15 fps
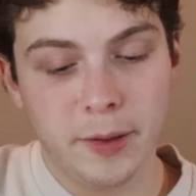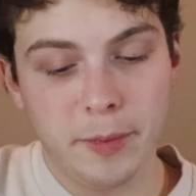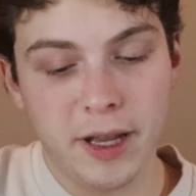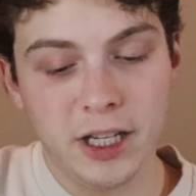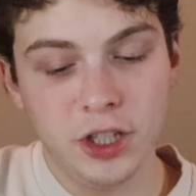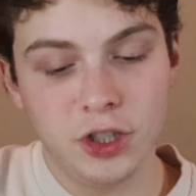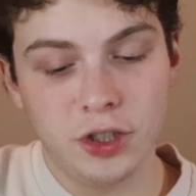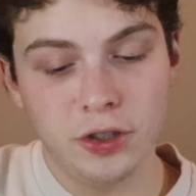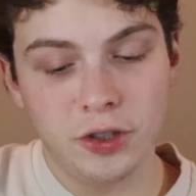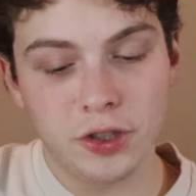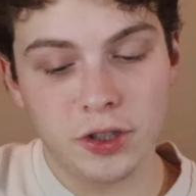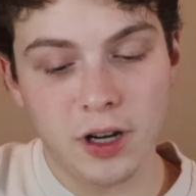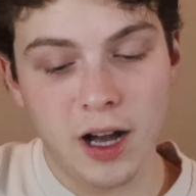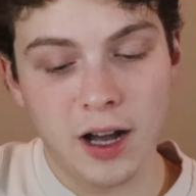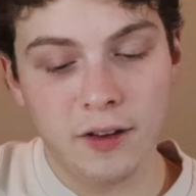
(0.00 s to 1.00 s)
Benny's shoes
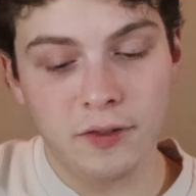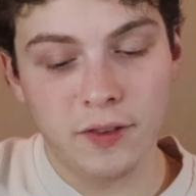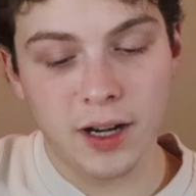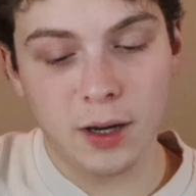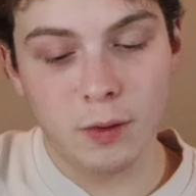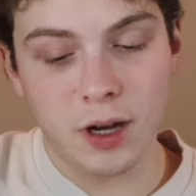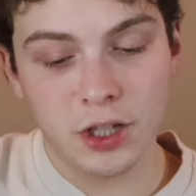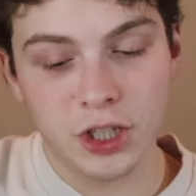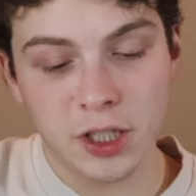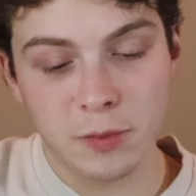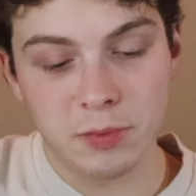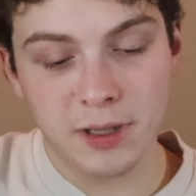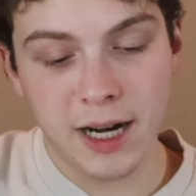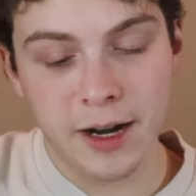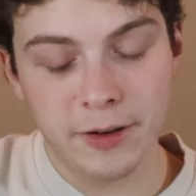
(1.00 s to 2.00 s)
are off, and I watch his
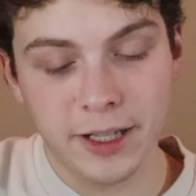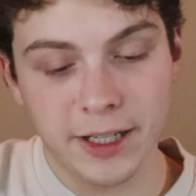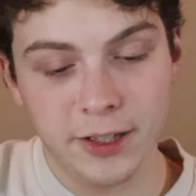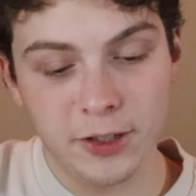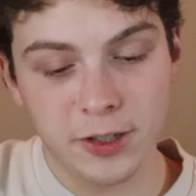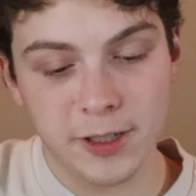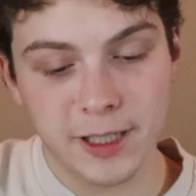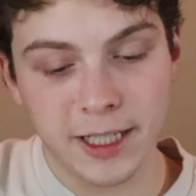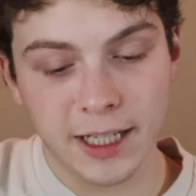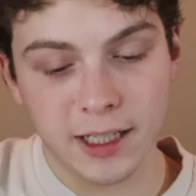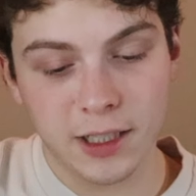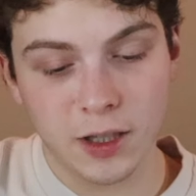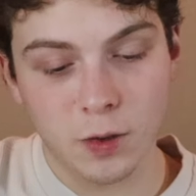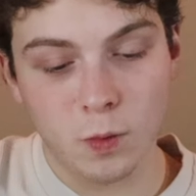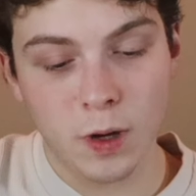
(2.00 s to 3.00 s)
brown heels sink
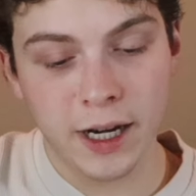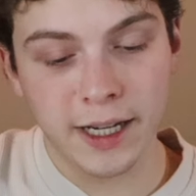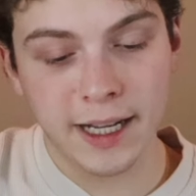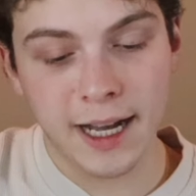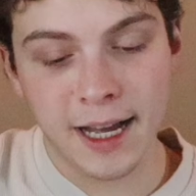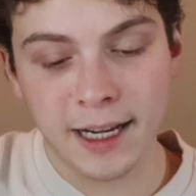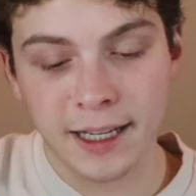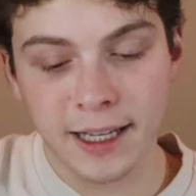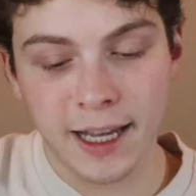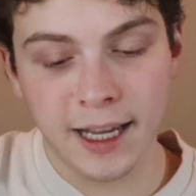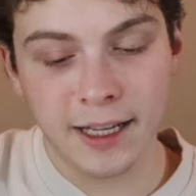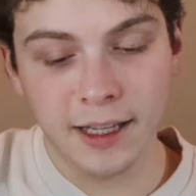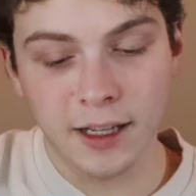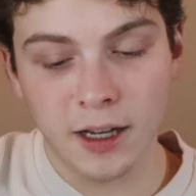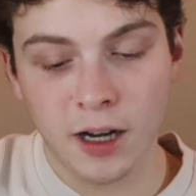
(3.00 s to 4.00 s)
into the white cotton
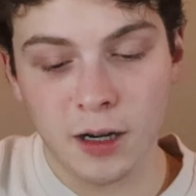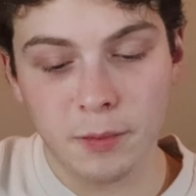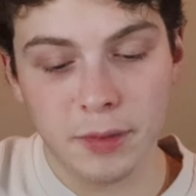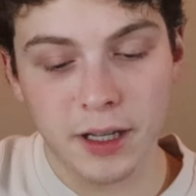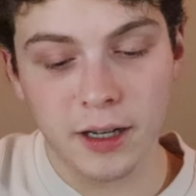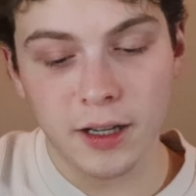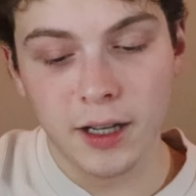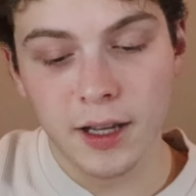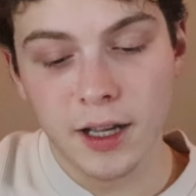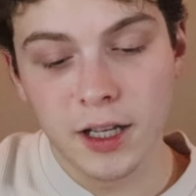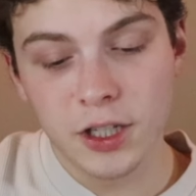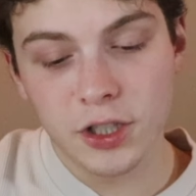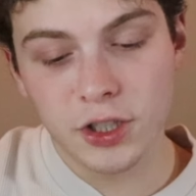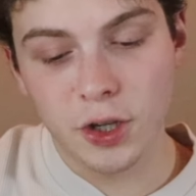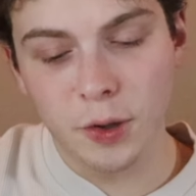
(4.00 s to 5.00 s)
candy carpet,
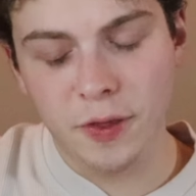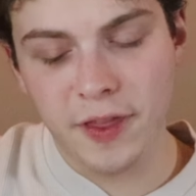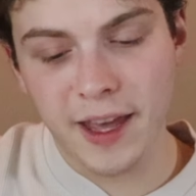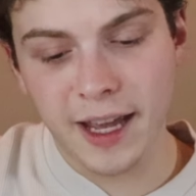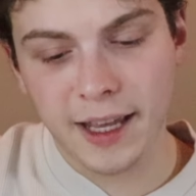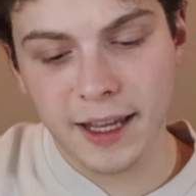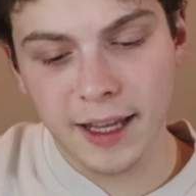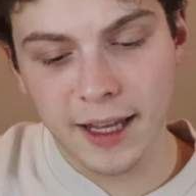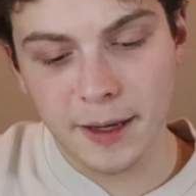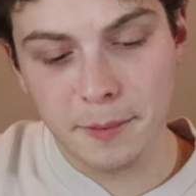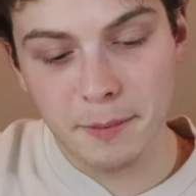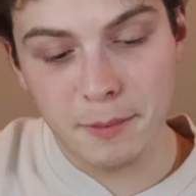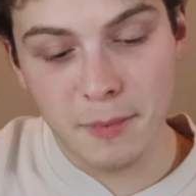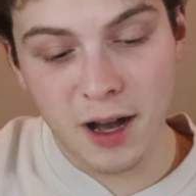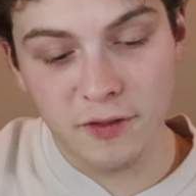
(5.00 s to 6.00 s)
so thick it
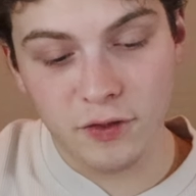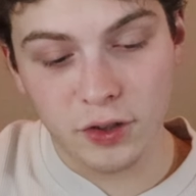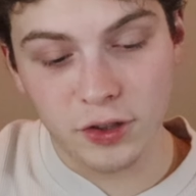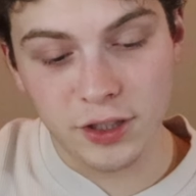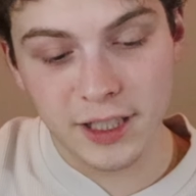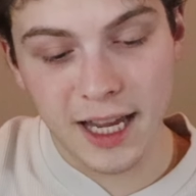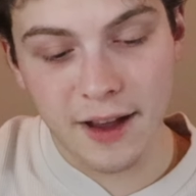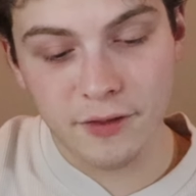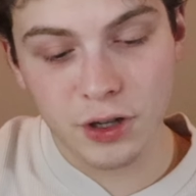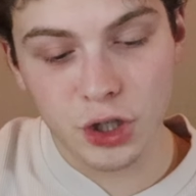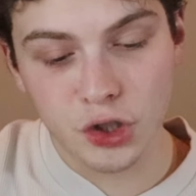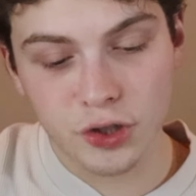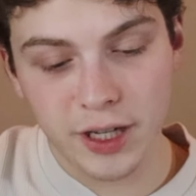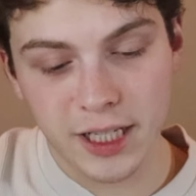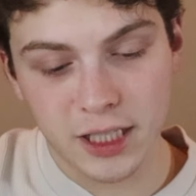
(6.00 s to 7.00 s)
muffles every
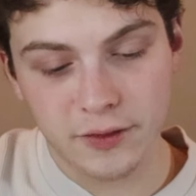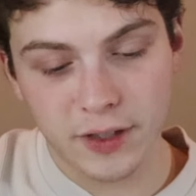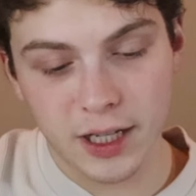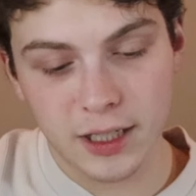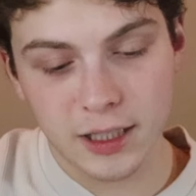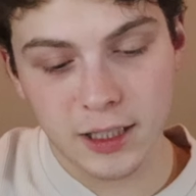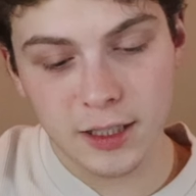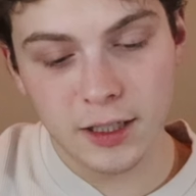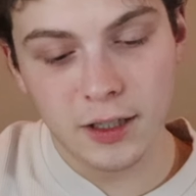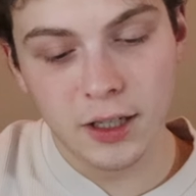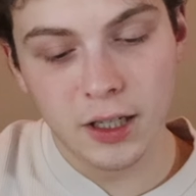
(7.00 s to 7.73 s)
trace of us.